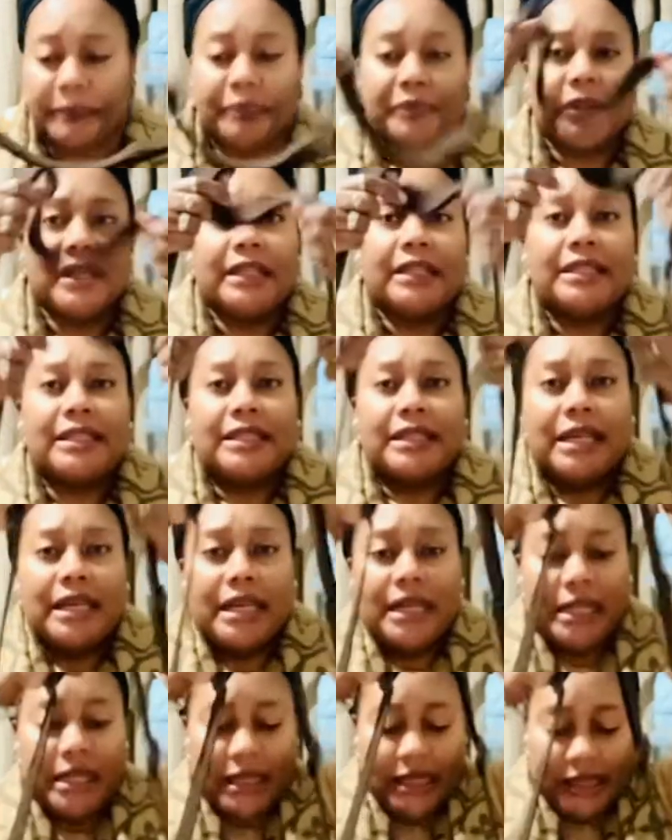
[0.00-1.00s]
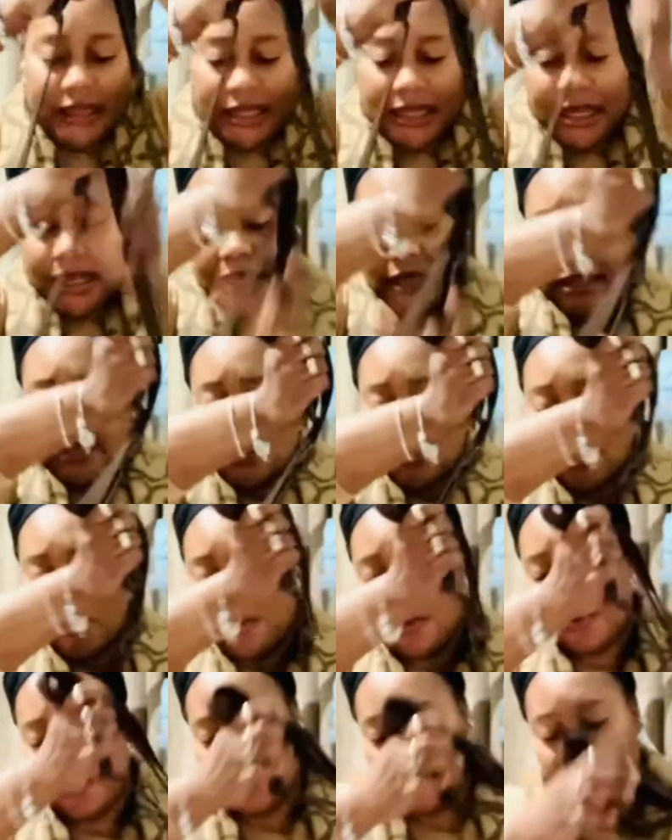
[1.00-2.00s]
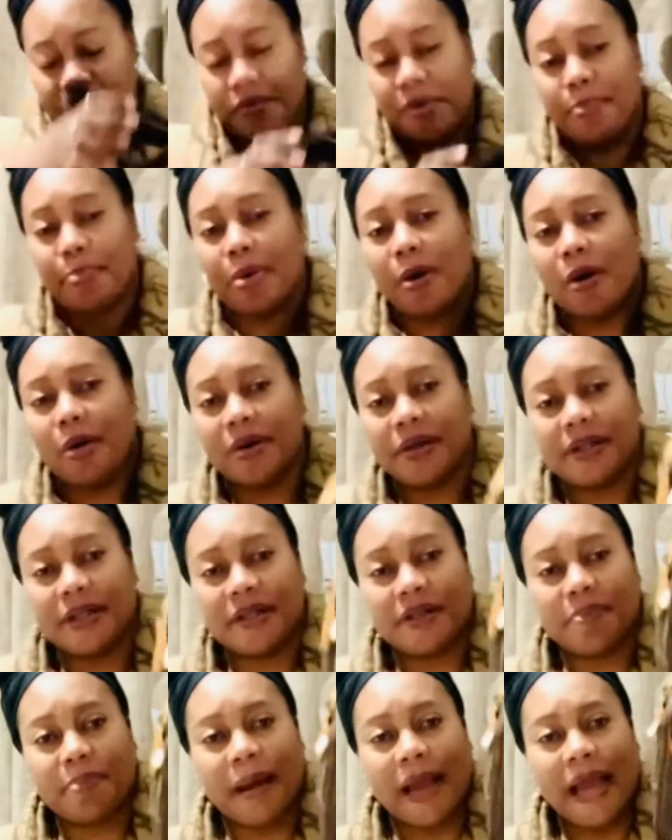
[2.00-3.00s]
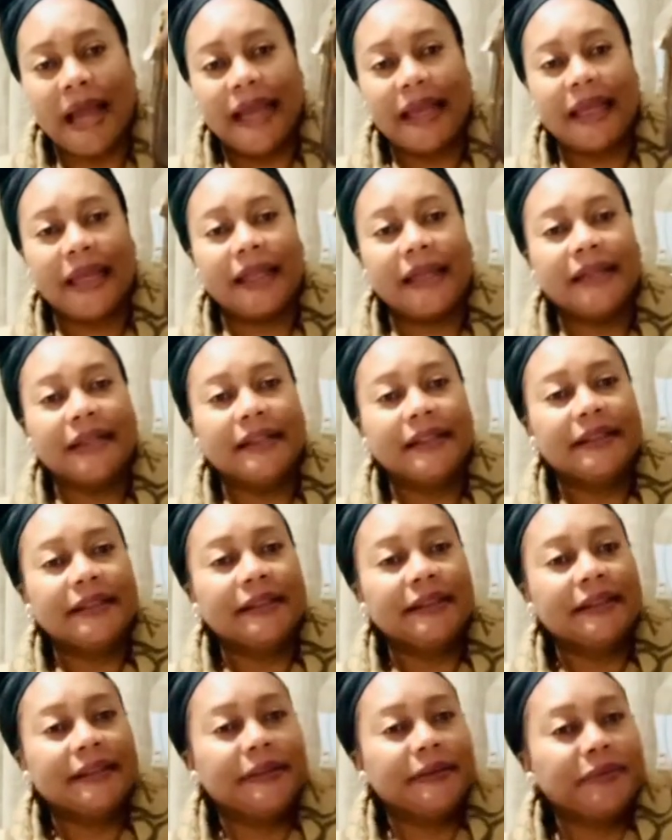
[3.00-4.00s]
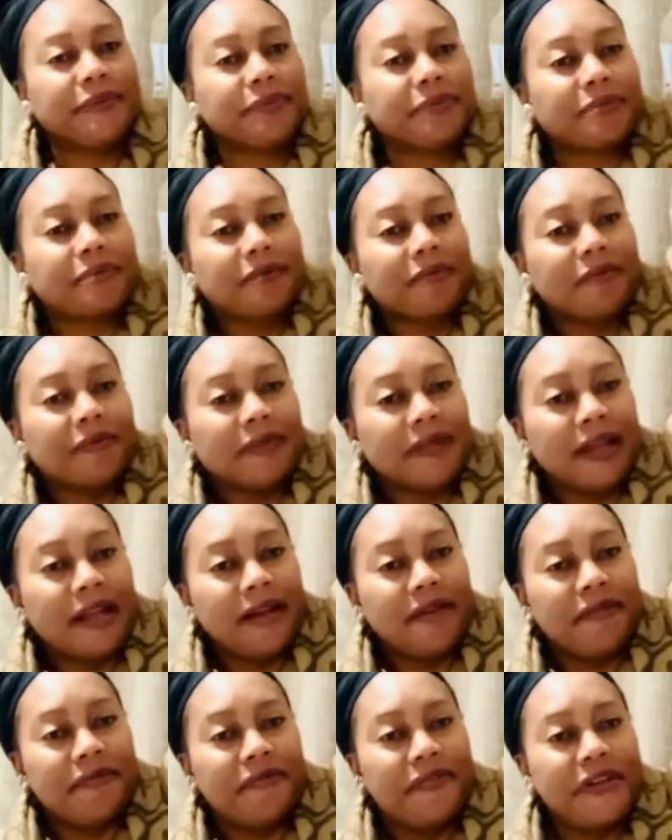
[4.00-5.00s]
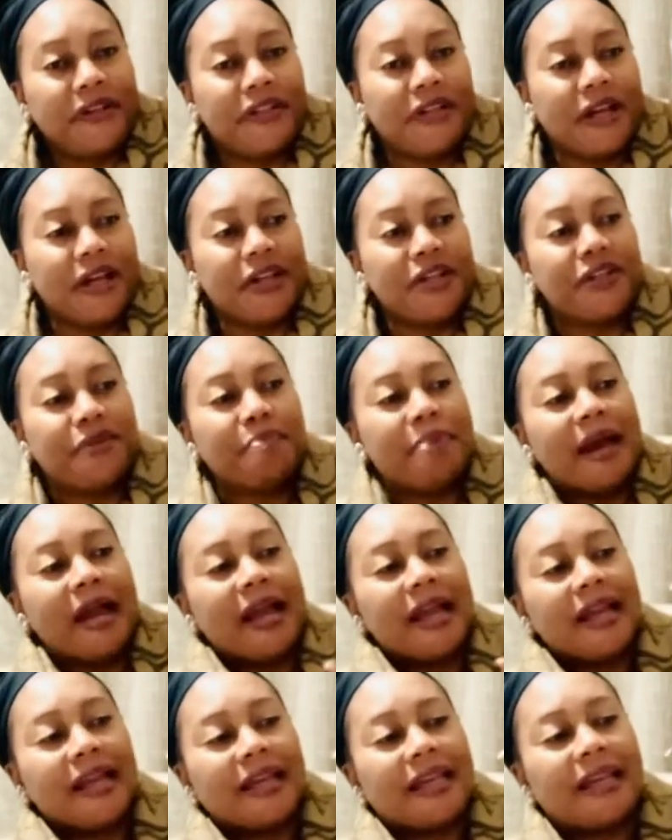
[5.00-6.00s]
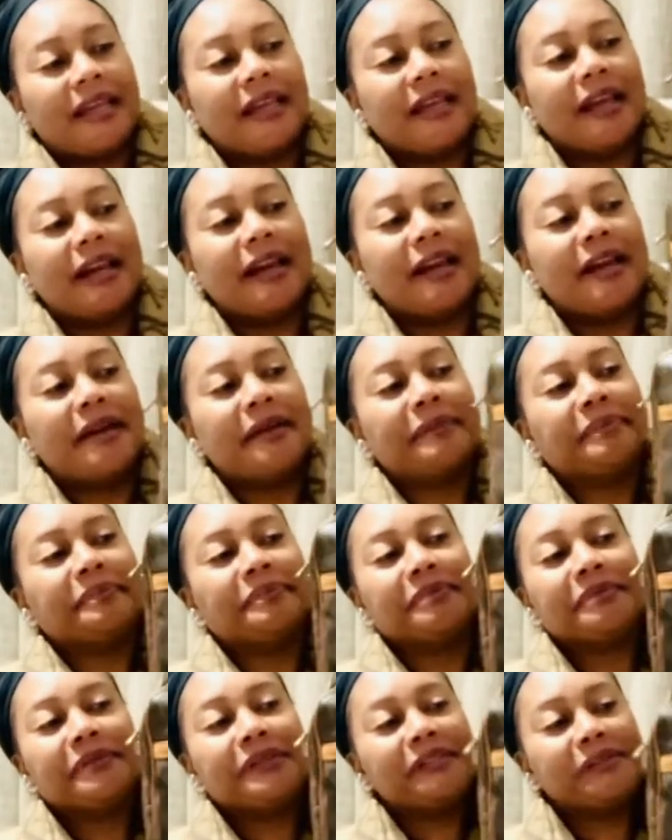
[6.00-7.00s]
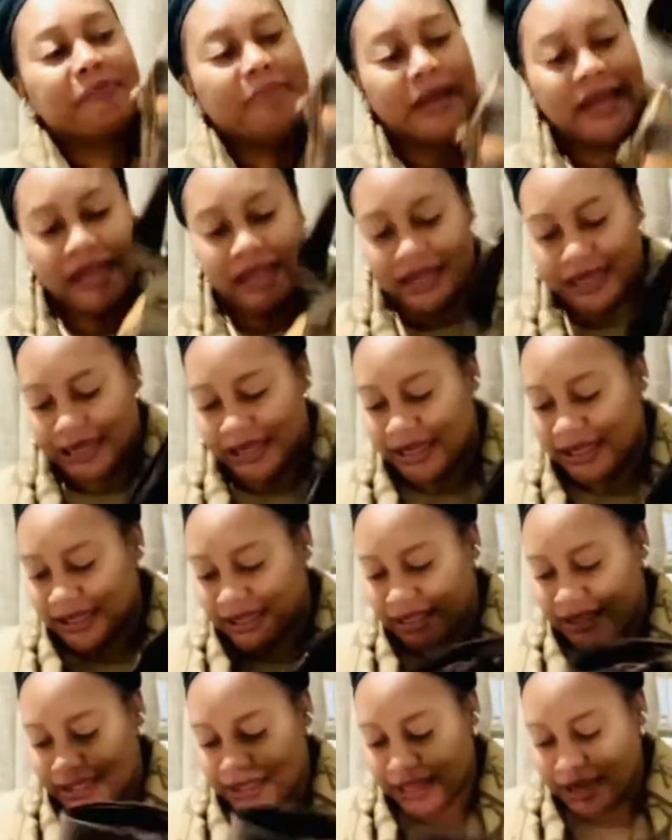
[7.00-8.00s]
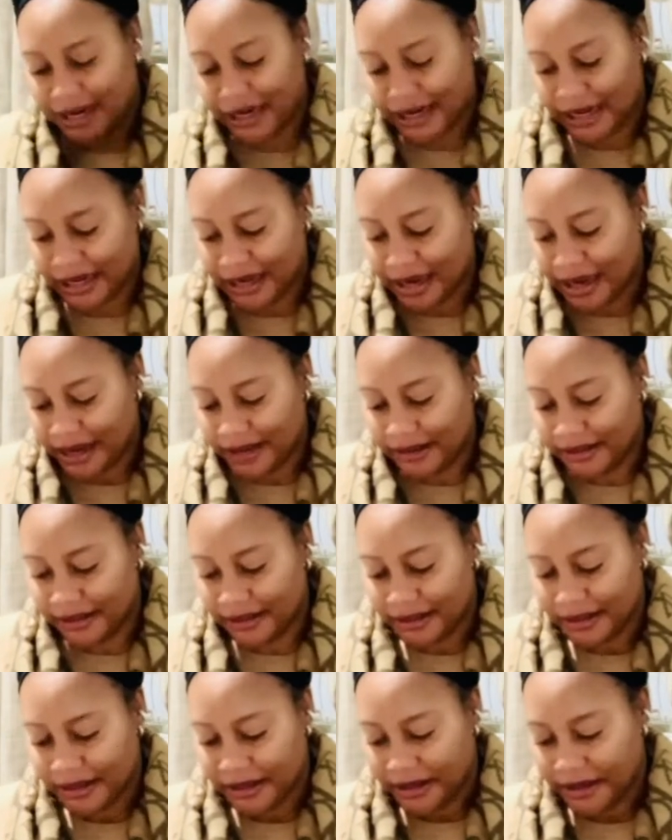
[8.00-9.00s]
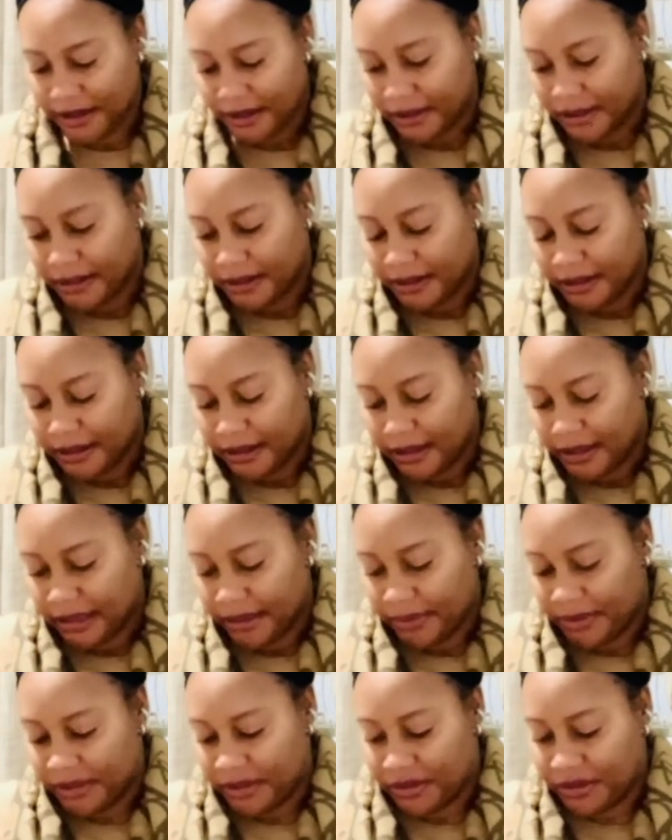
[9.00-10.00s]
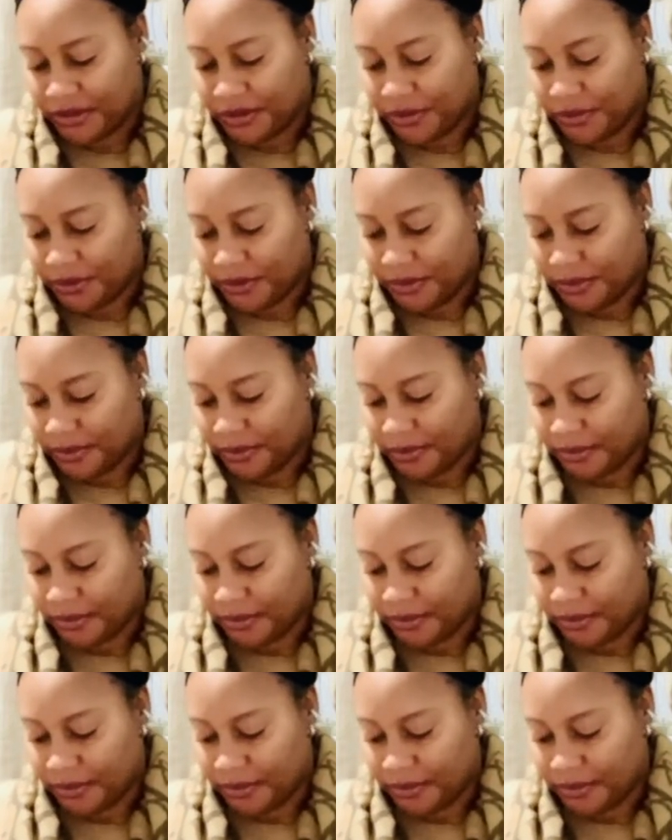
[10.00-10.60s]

It's called the Reporter's Bag. A vintage bag. This bag is stunning, guys. Let me just show you.